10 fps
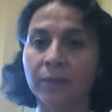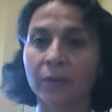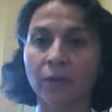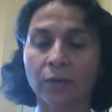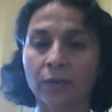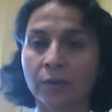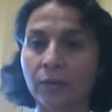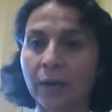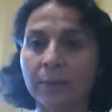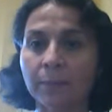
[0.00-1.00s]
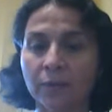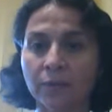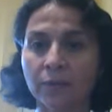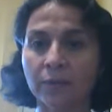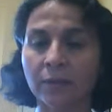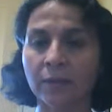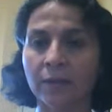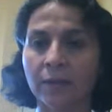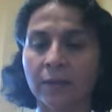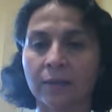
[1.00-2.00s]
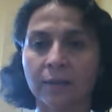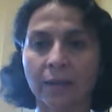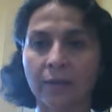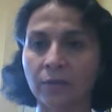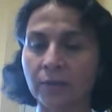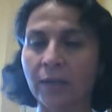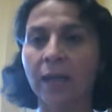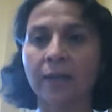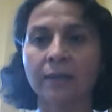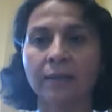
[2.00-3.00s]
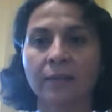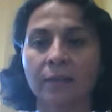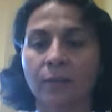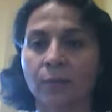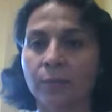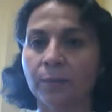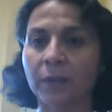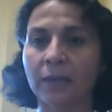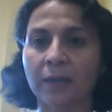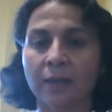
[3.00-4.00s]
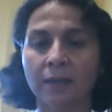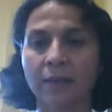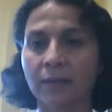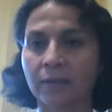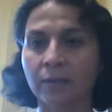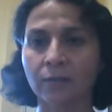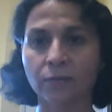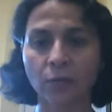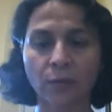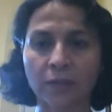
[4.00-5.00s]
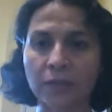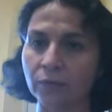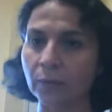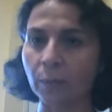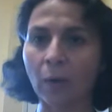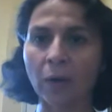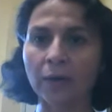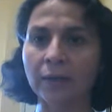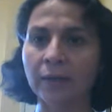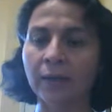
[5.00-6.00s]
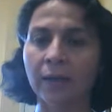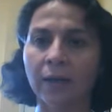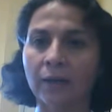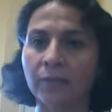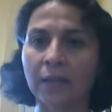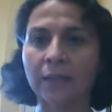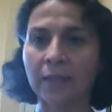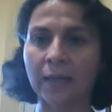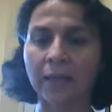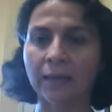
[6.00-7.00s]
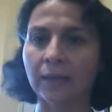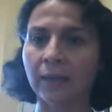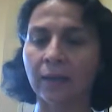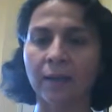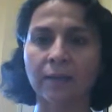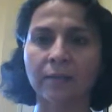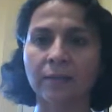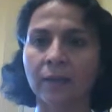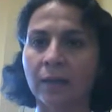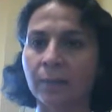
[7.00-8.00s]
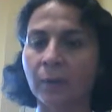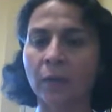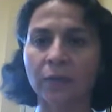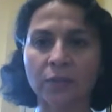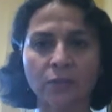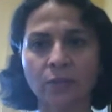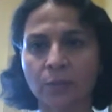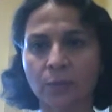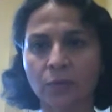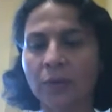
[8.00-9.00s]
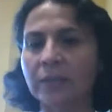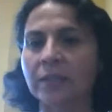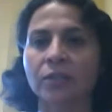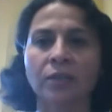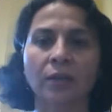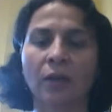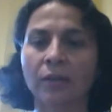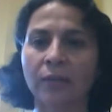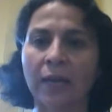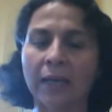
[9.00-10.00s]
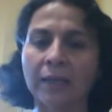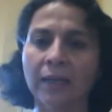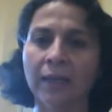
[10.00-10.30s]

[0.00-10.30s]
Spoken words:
her grandmother and her dad, being in a totally different part of LA, and all the issues with drug addiction, all of that.